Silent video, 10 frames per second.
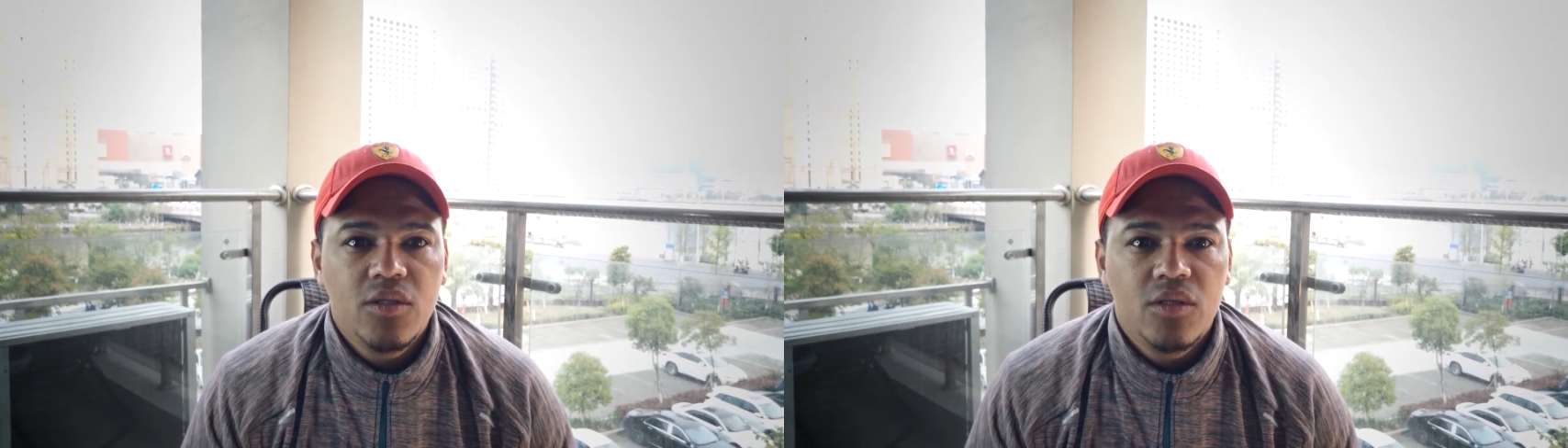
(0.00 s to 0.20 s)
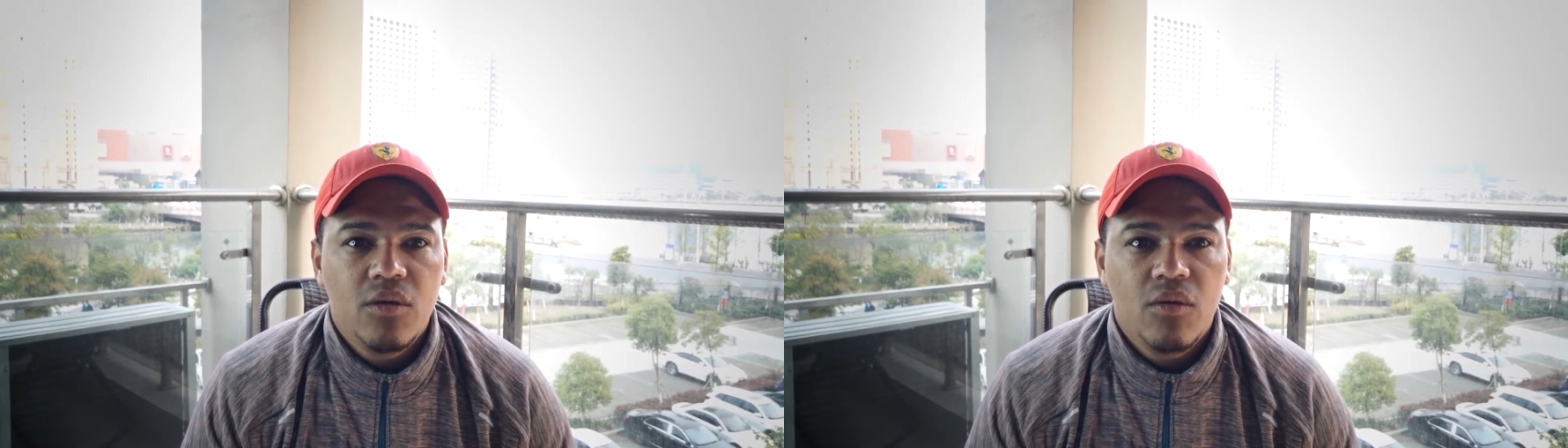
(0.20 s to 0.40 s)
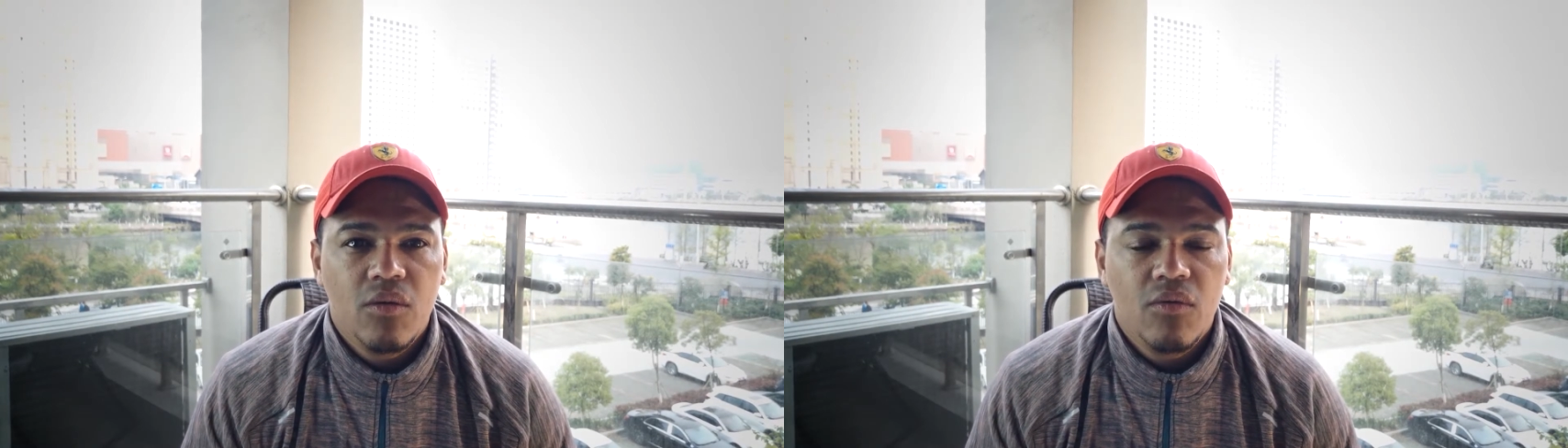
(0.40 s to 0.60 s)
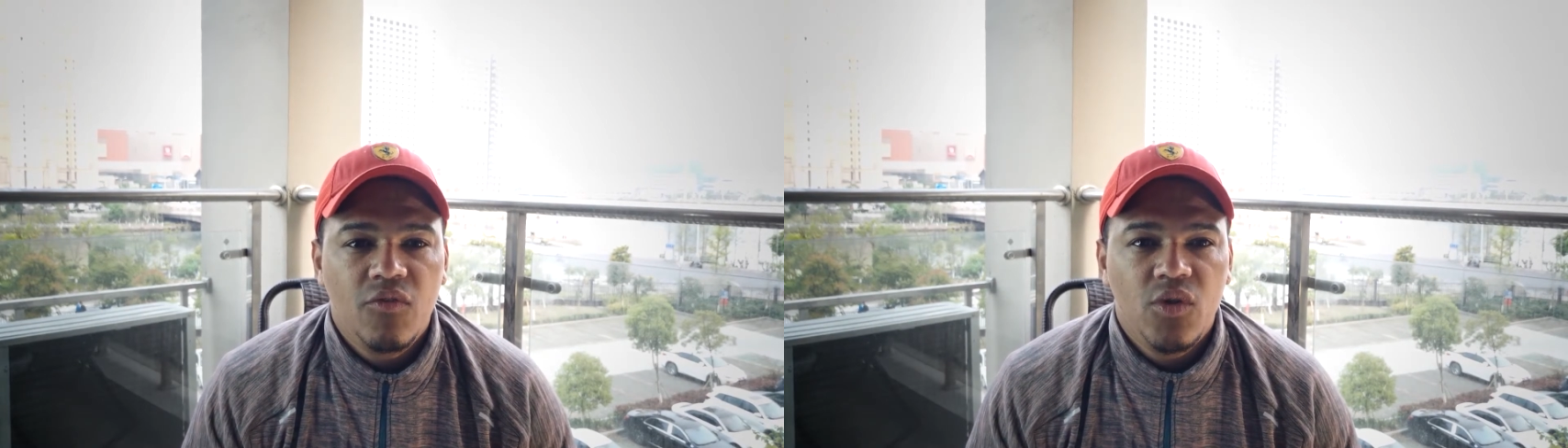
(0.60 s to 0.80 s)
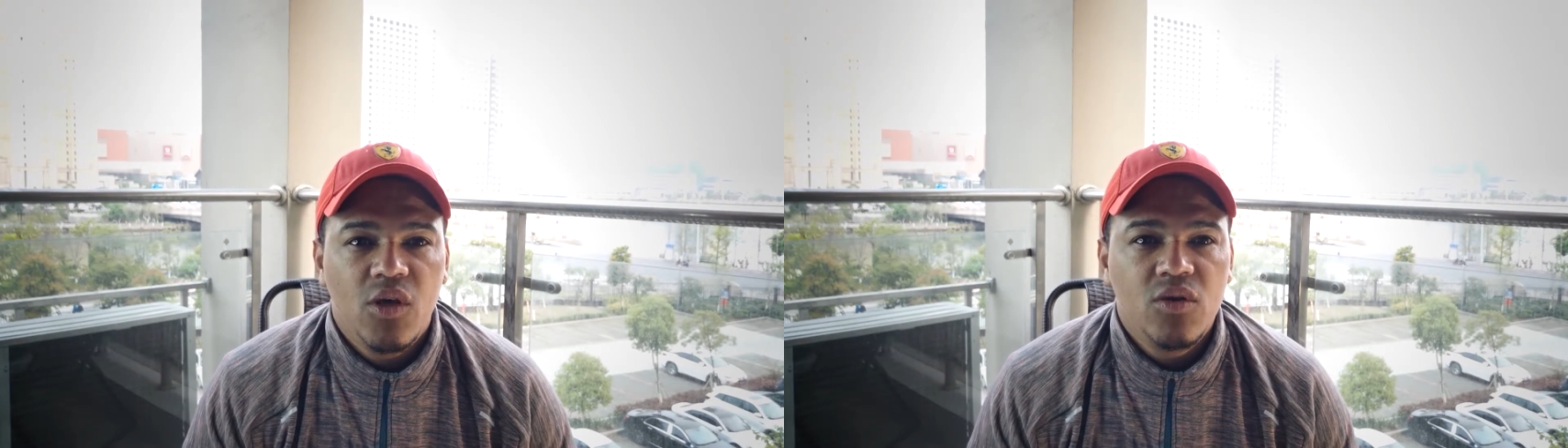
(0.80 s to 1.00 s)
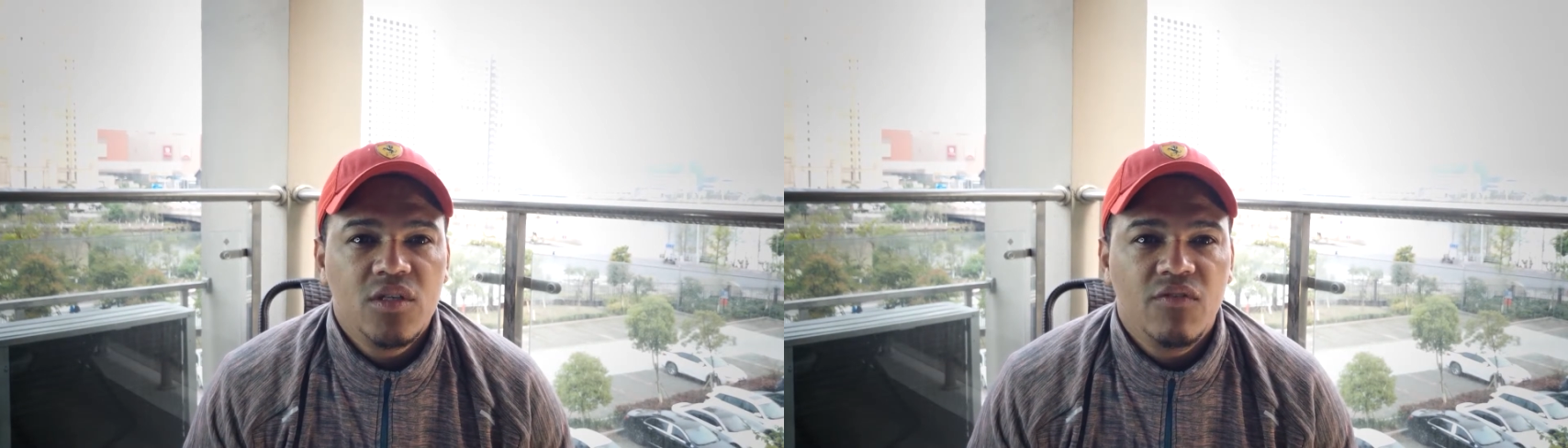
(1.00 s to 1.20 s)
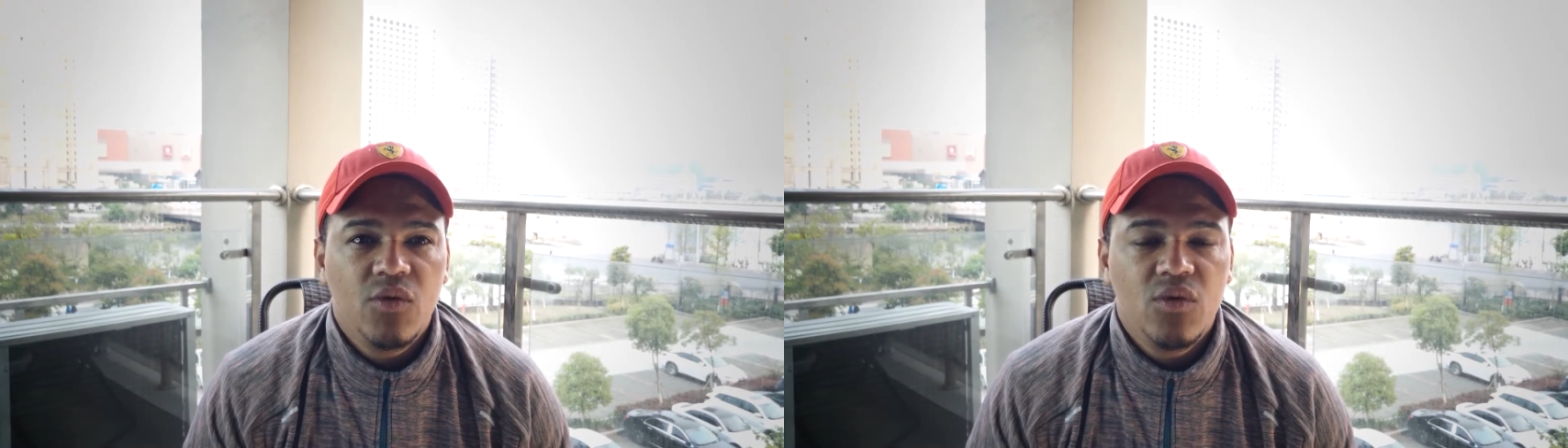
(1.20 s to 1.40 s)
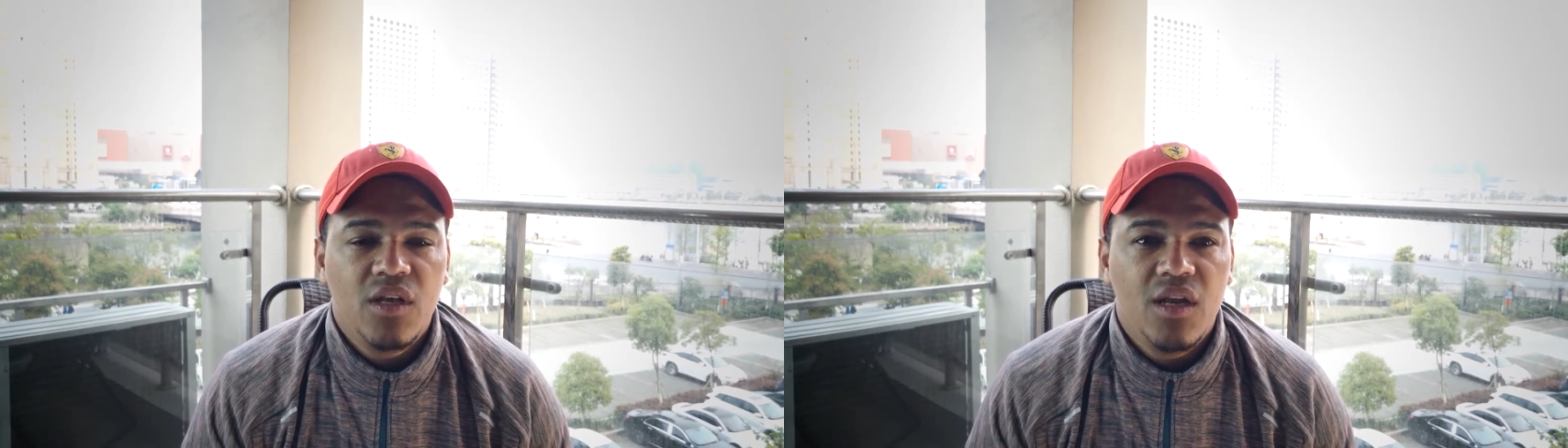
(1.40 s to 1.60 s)
so for those of
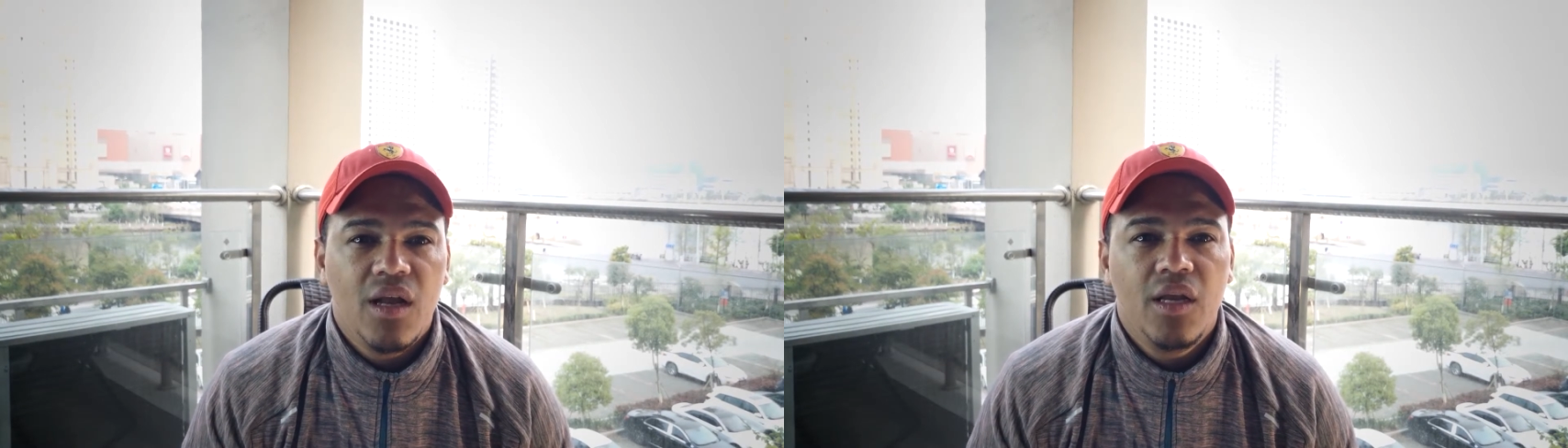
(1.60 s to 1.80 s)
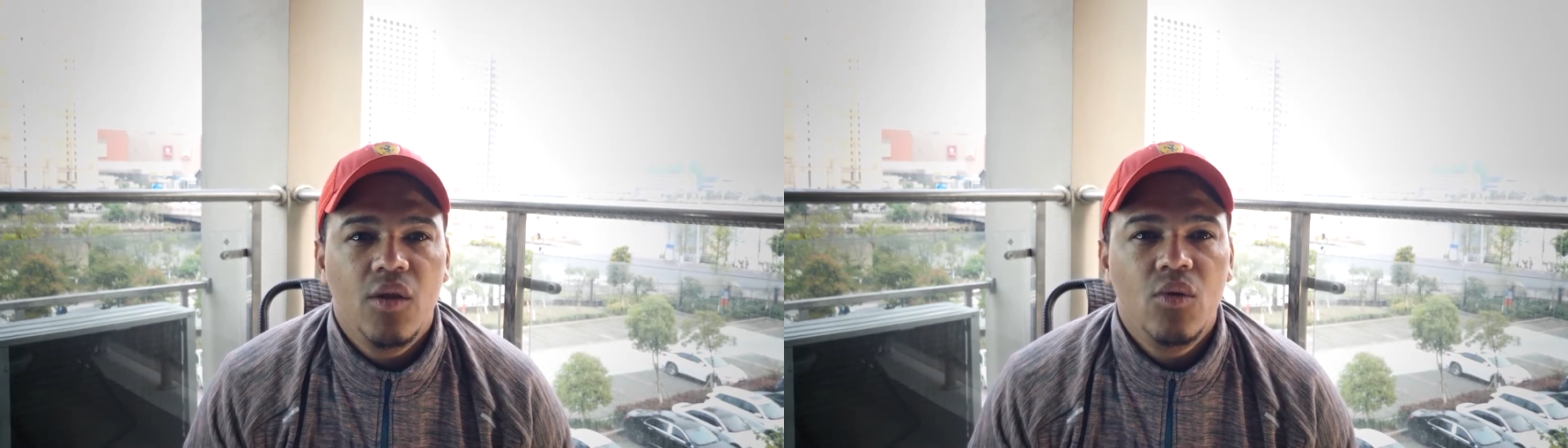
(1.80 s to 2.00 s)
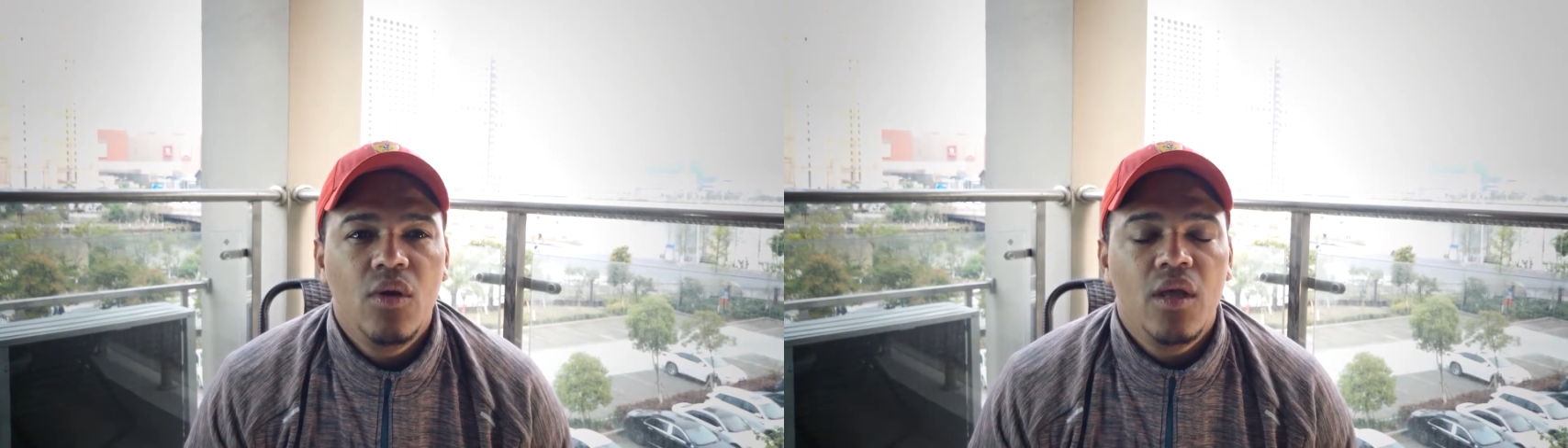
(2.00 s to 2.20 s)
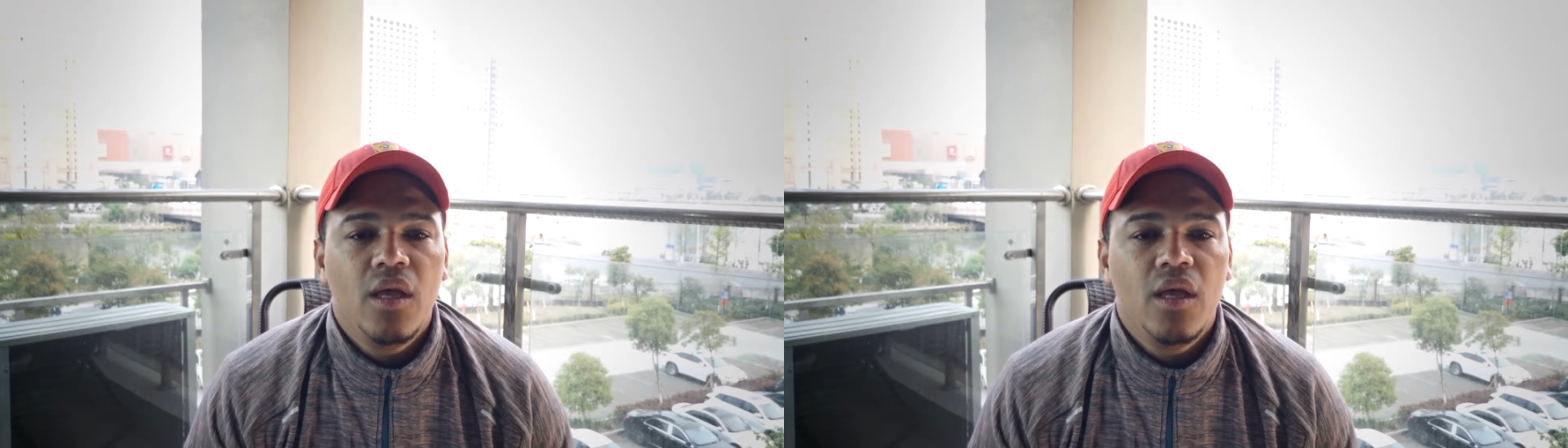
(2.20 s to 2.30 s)
you that are new,